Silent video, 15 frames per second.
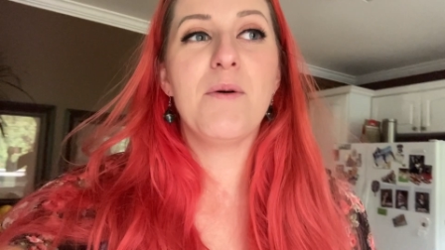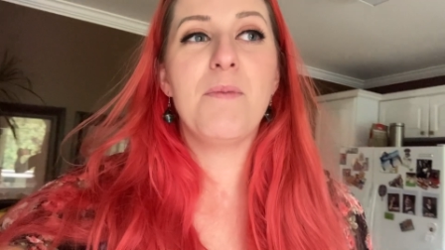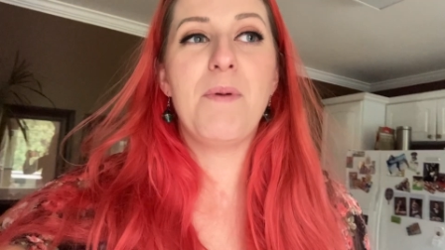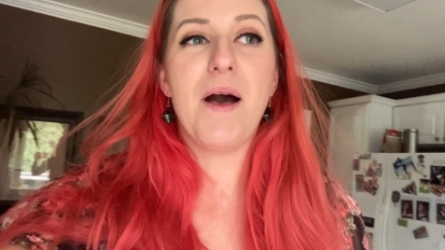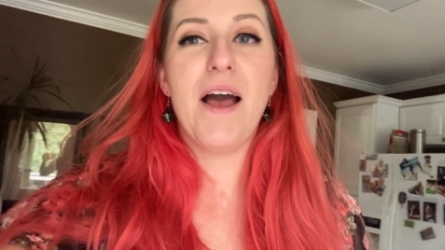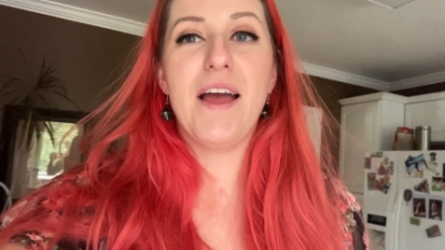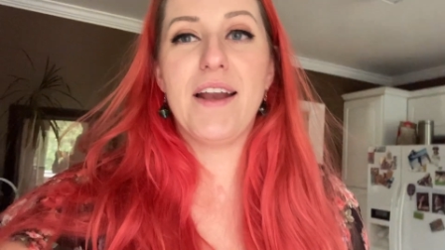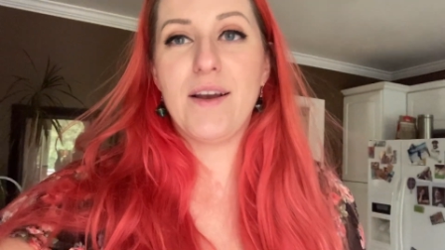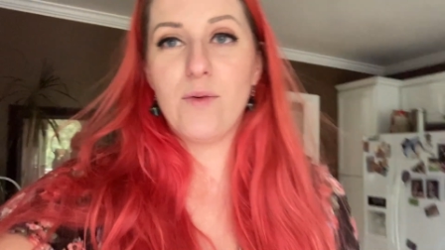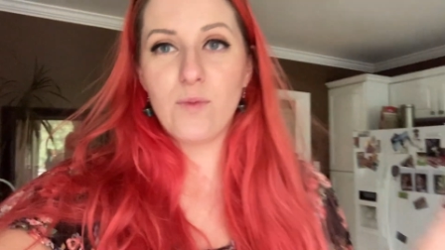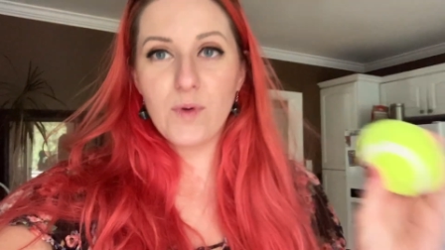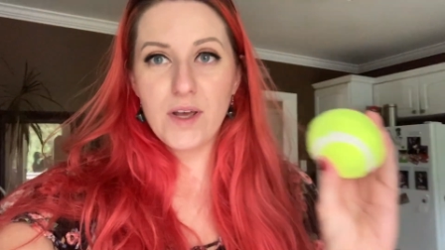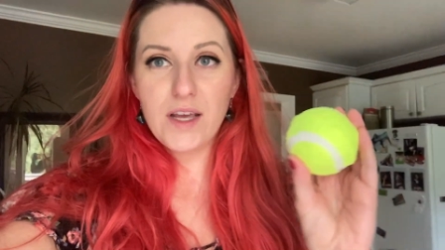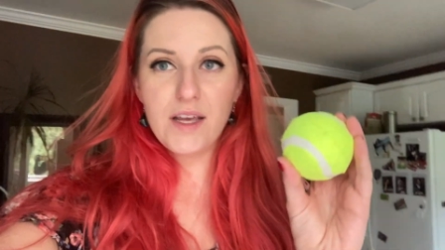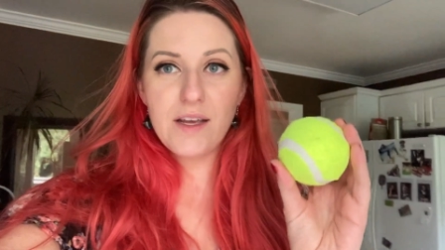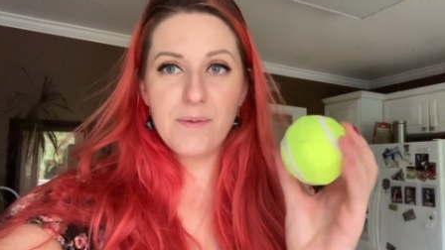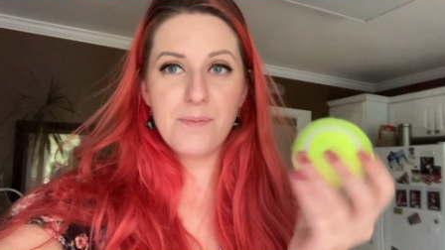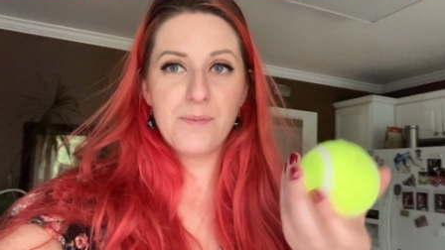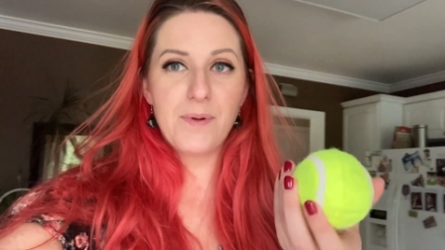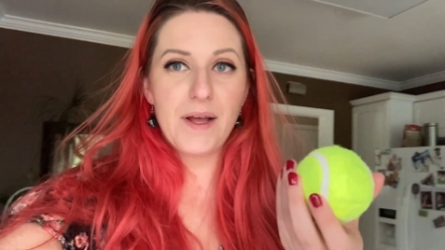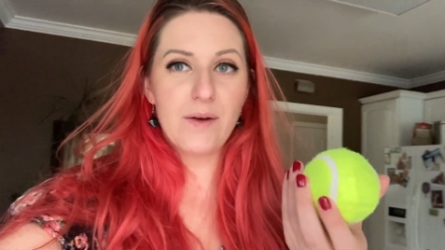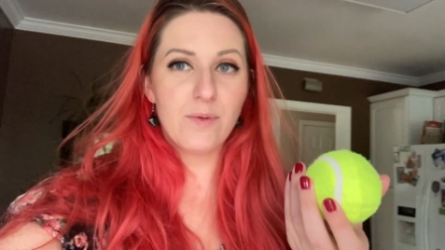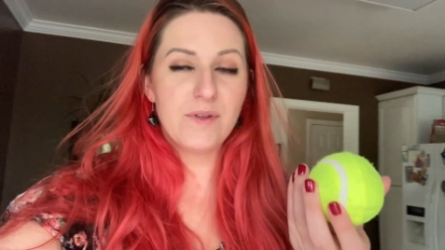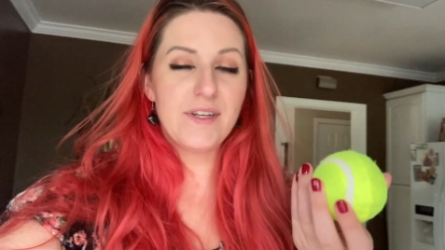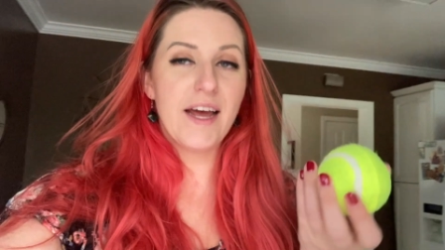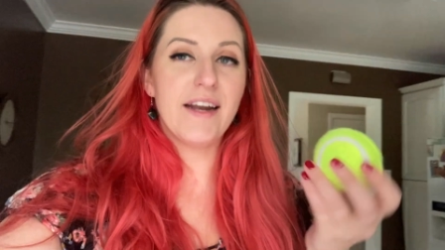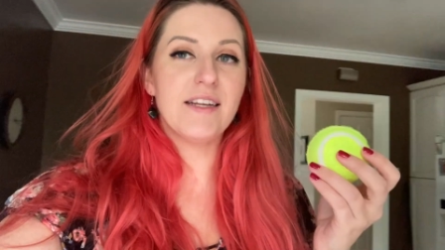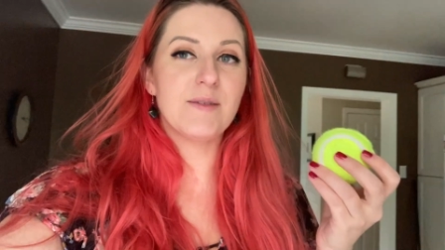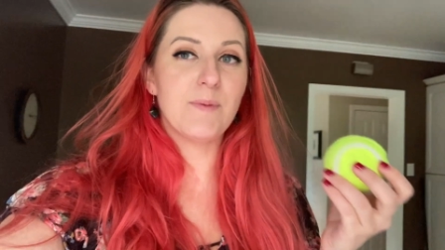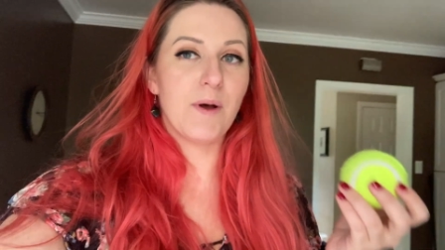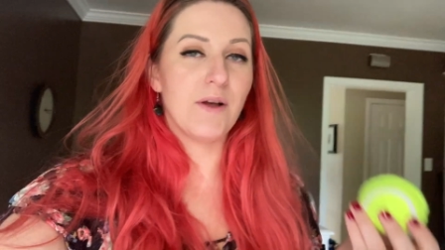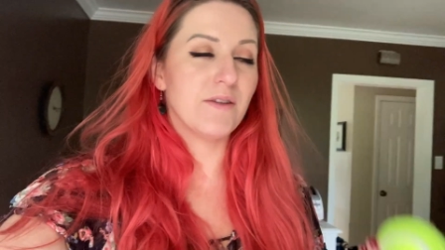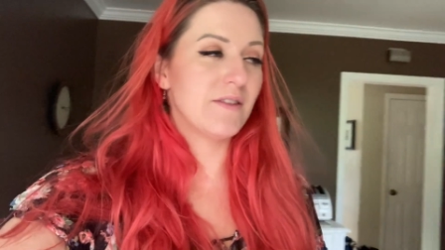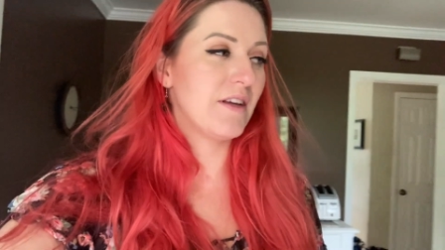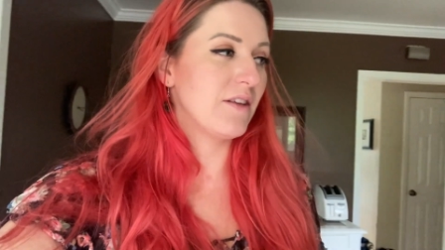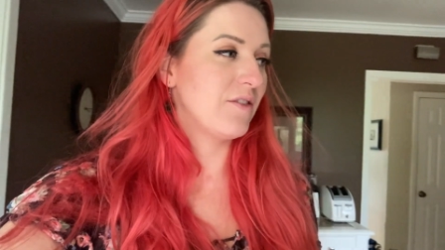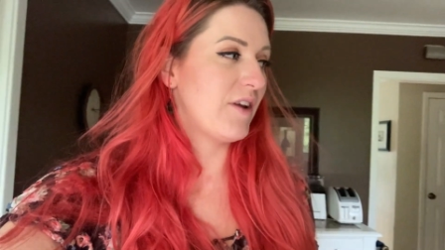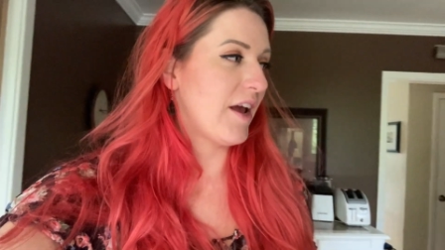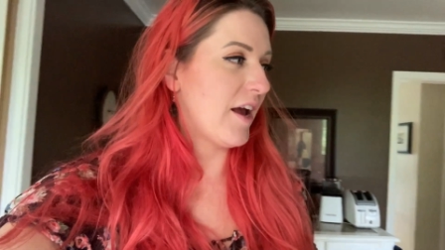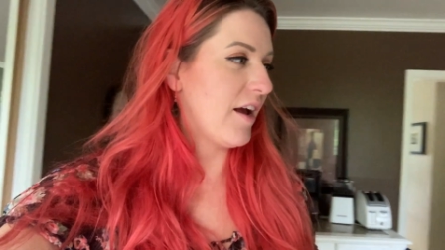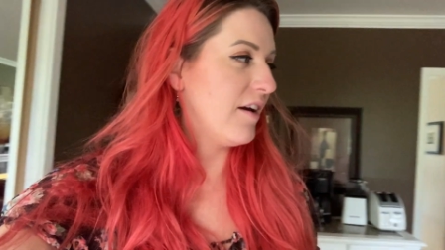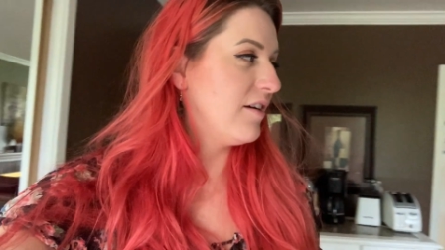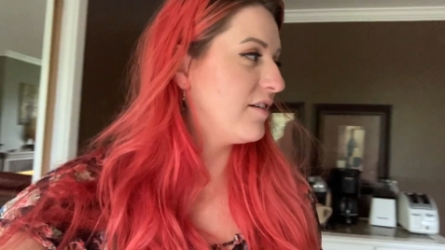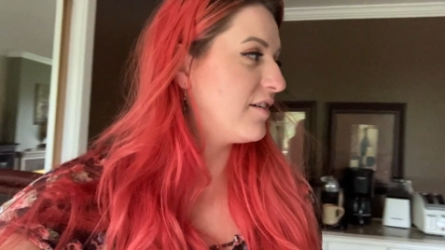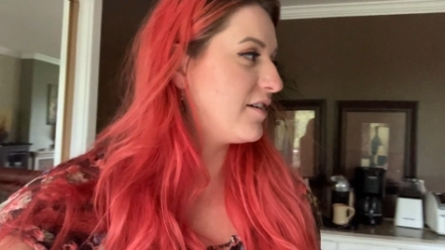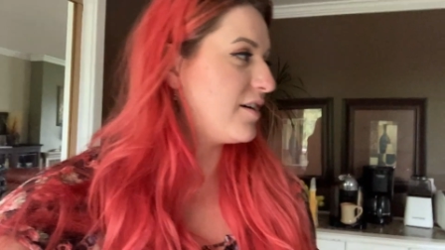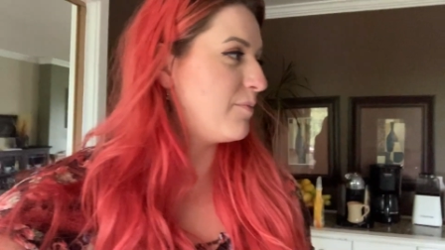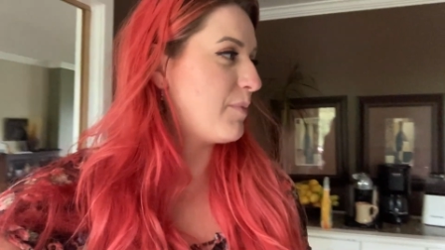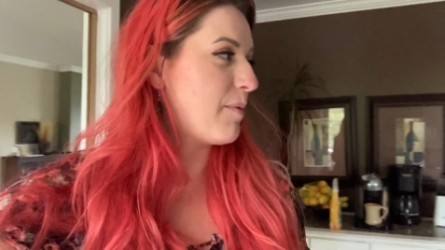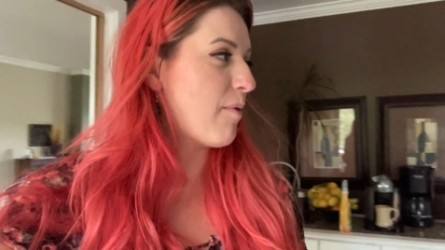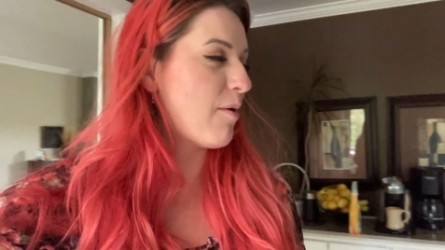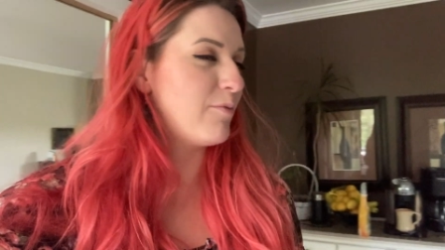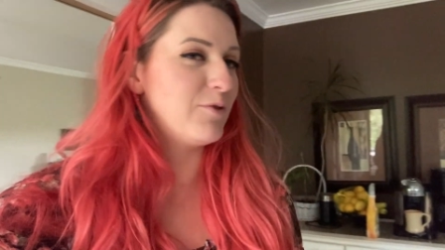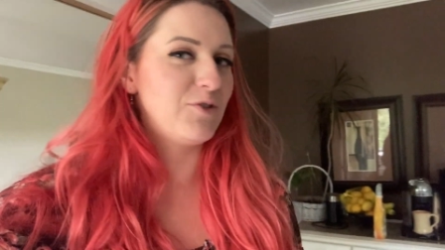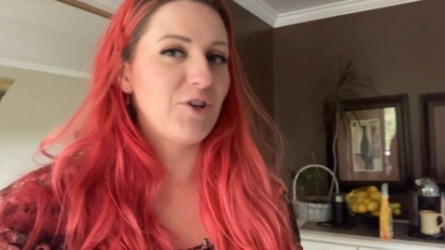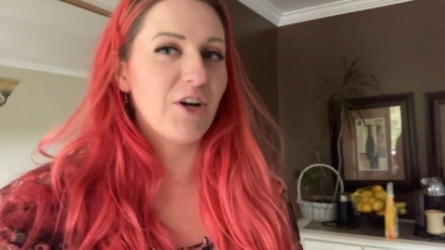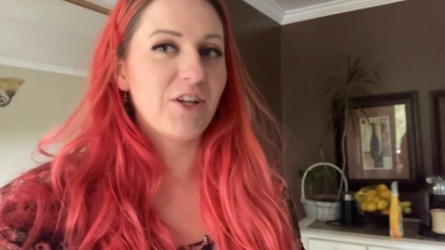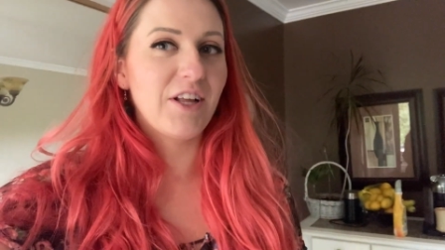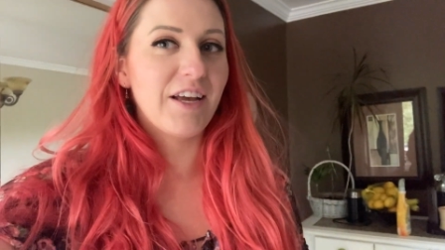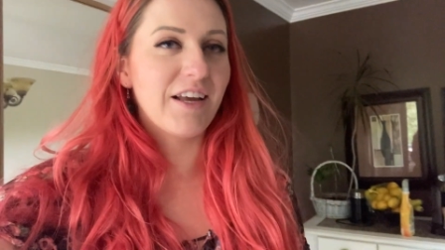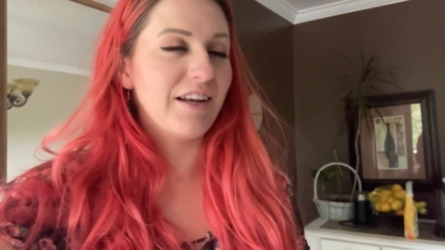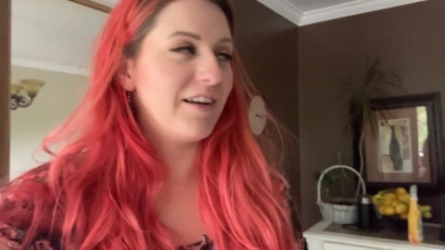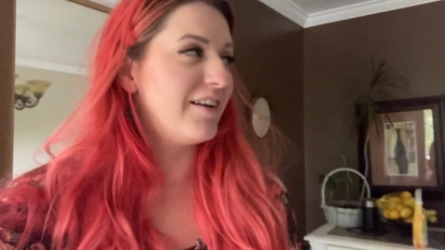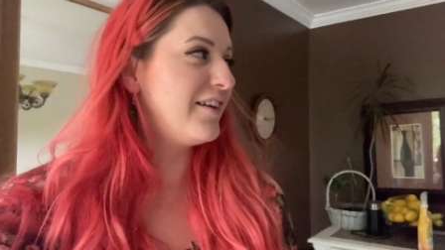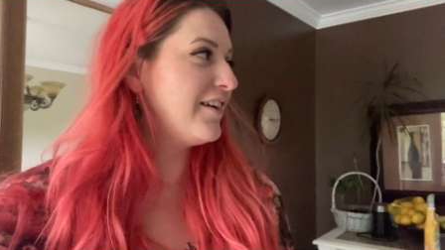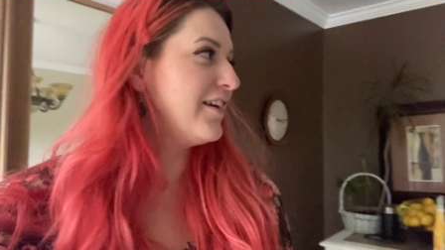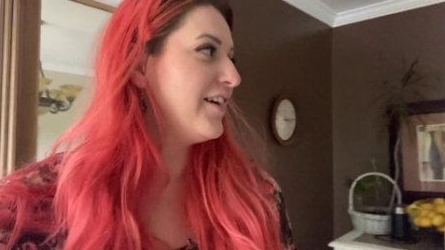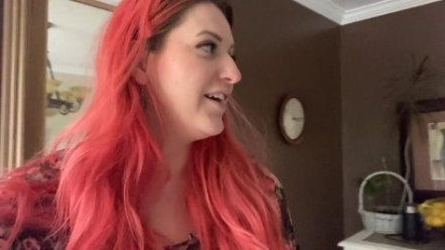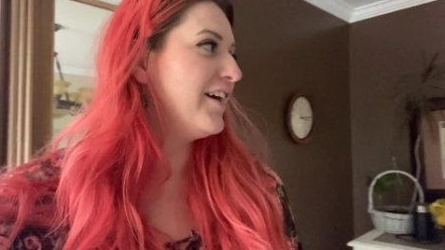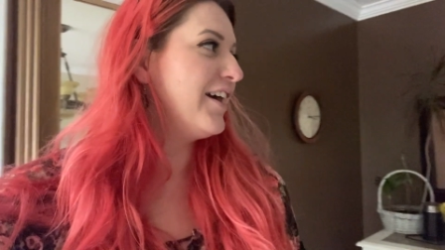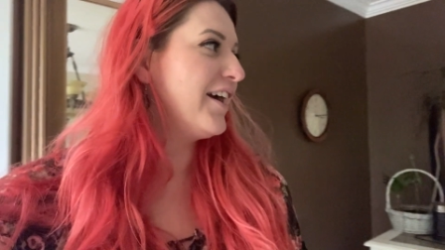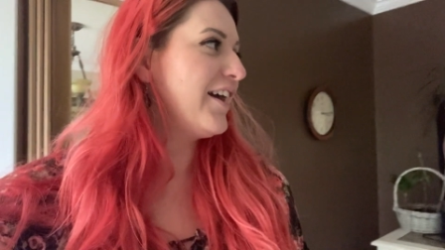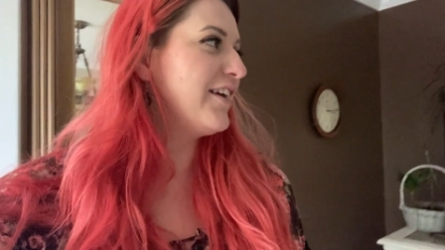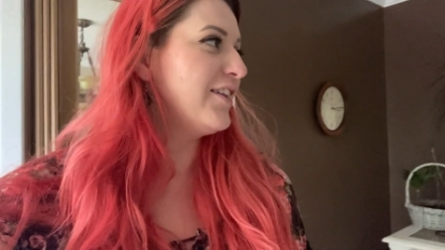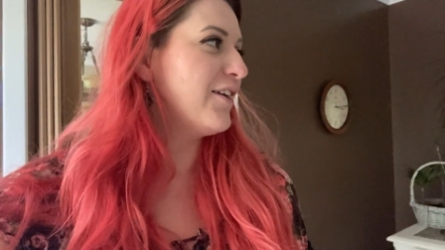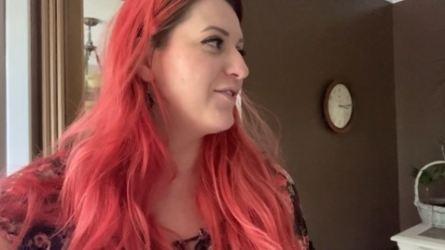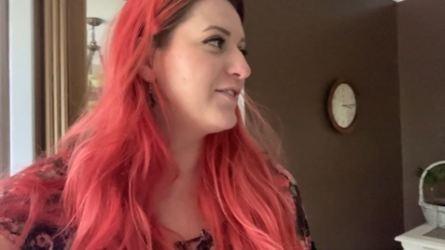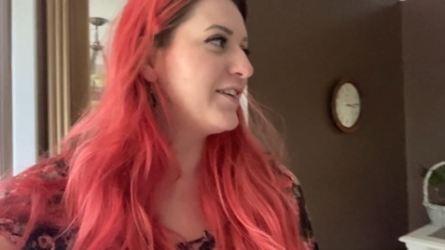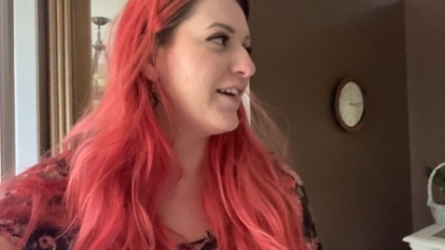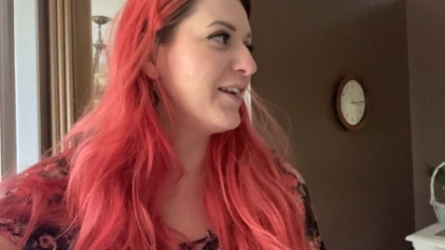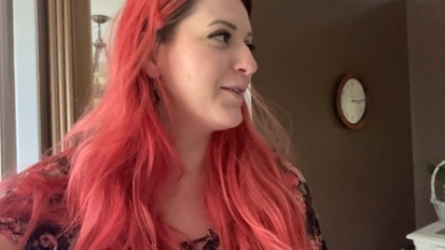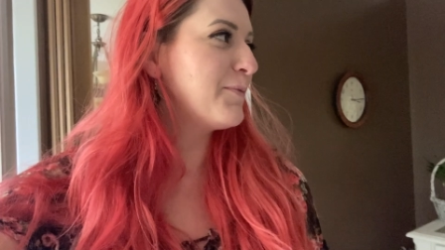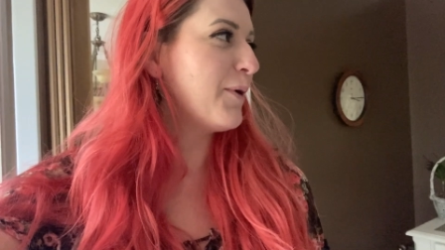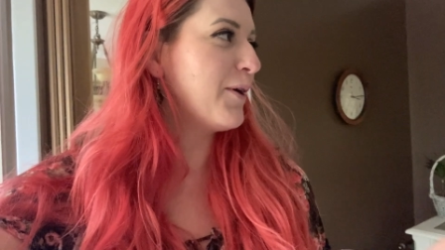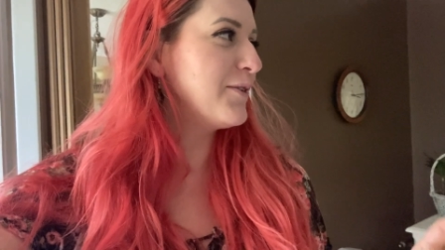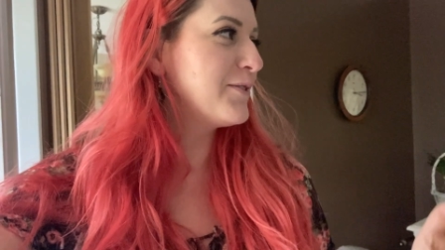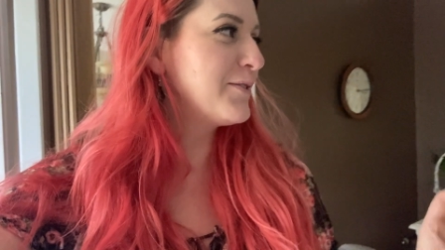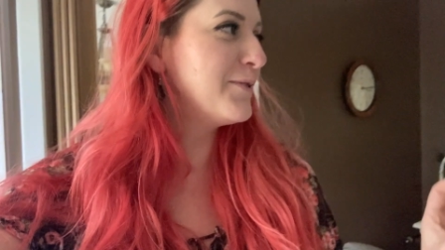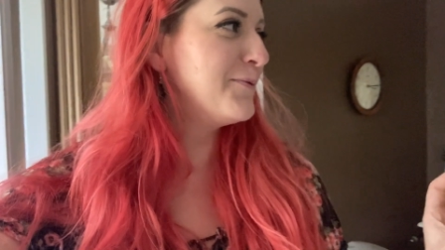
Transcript: But we played with tennis balls the other day. And my mom was juggling and he loves tennis balls.